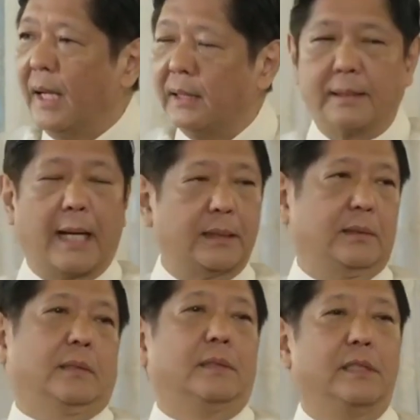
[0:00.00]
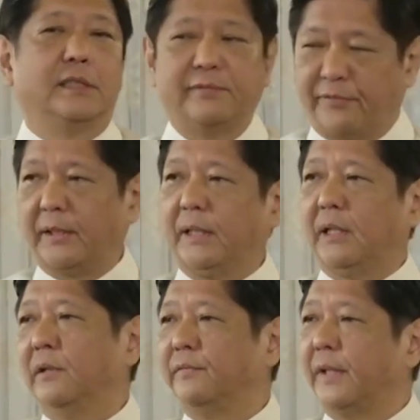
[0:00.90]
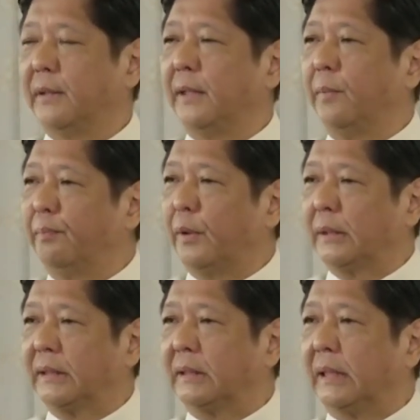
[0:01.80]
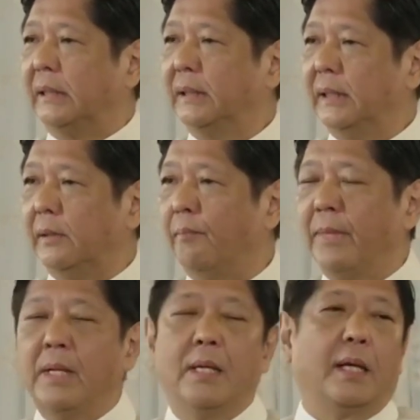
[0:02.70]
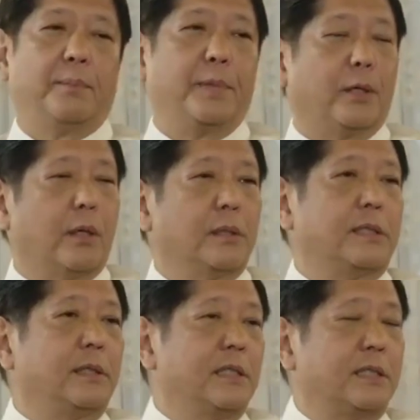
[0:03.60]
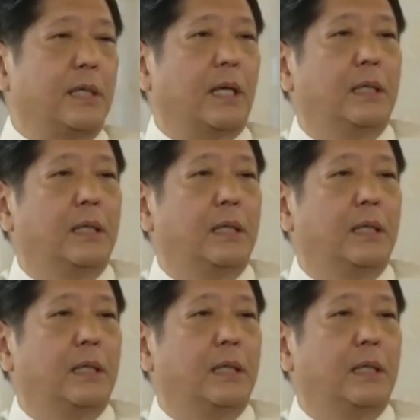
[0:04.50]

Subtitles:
And that is very, very important indeed, because it is